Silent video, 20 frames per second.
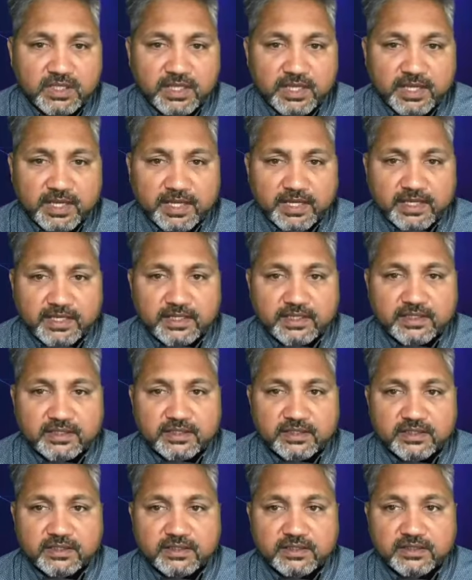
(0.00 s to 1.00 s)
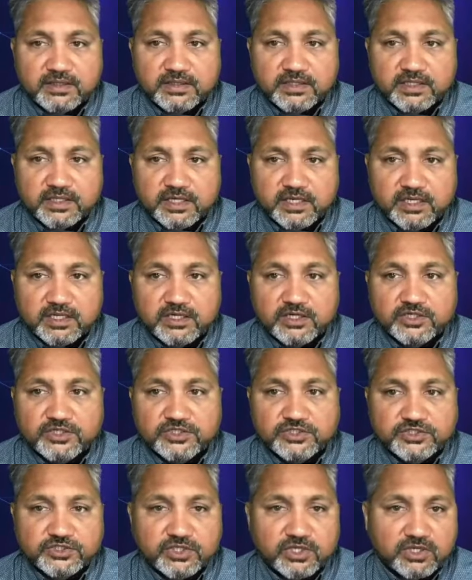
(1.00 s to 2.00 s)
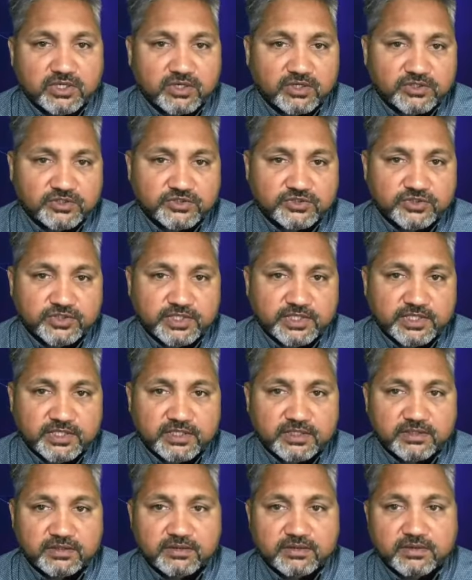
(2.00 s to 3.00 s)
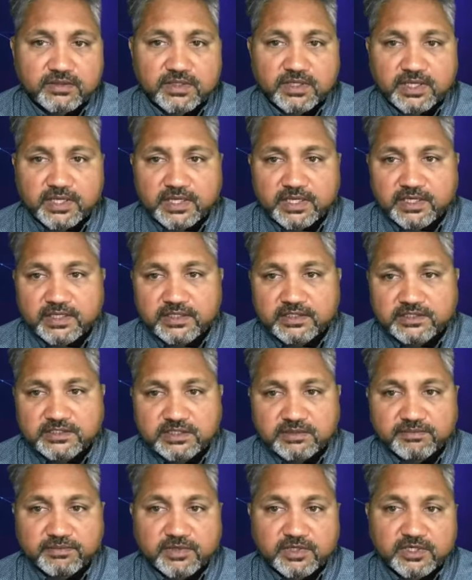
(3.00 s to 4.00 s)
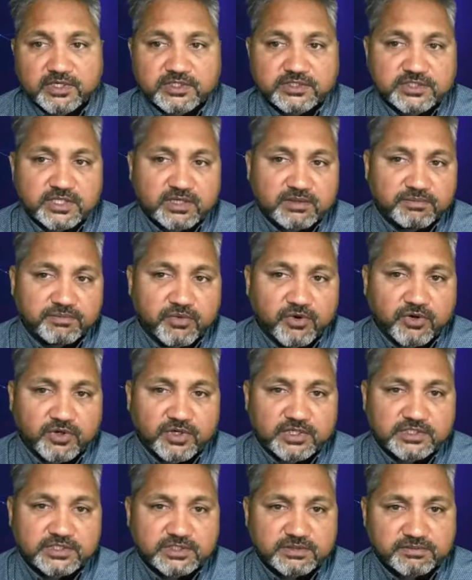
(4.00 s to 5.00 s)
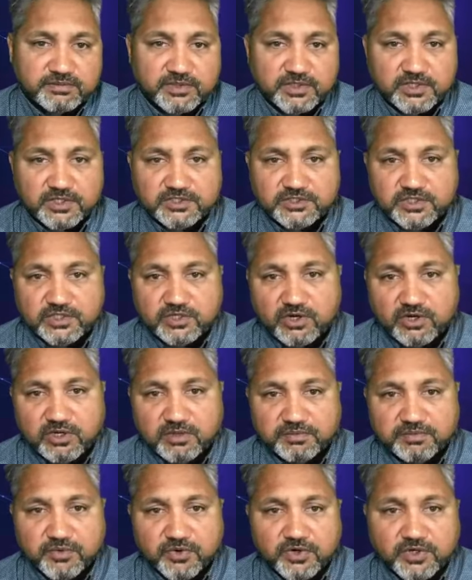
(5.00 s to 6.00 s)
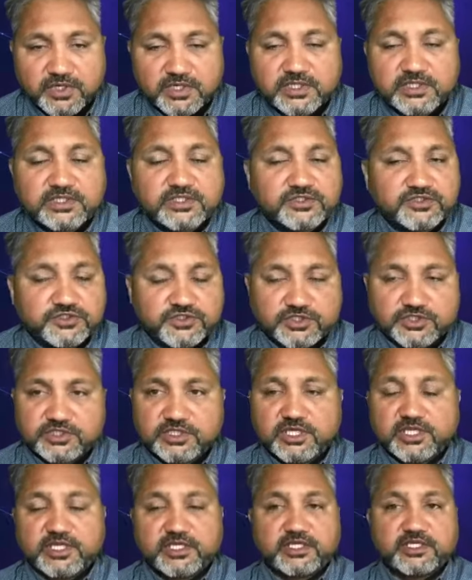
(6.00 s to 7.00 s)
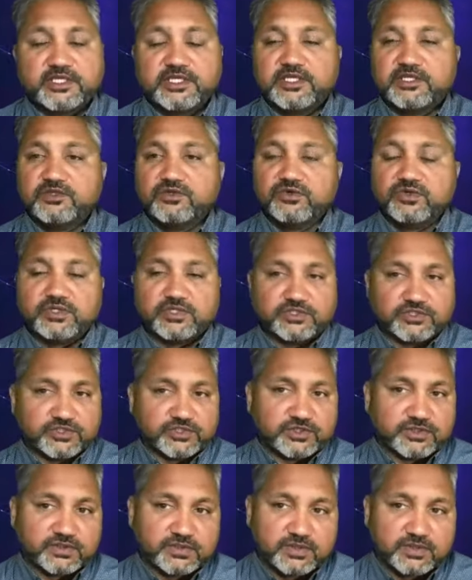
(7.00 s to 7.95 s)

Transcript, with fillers: And the colors are also there and some colors are important, some colors are not important, just like in the Hindu culture